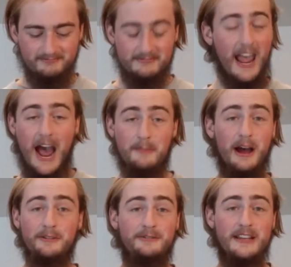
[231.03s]
Yeah,
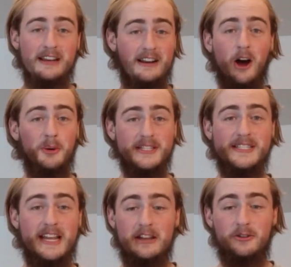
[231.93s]
my feet always
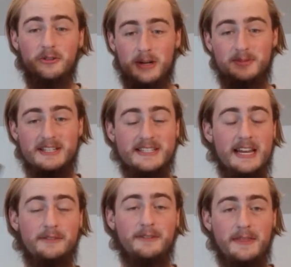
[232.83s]
stay incredibly
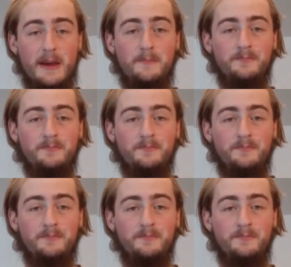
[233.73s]
safe in them.